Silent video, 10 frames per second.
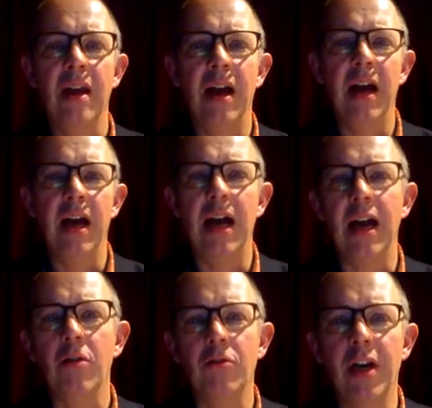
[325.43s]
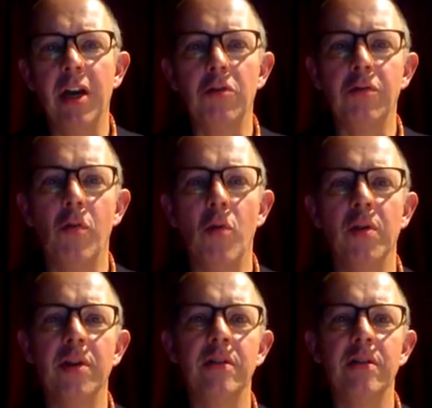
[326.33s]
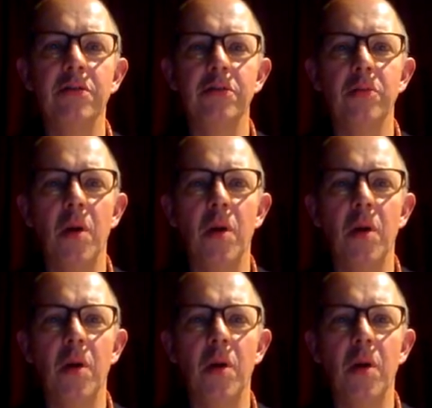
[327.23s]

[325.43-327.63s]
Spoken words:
I already look forward to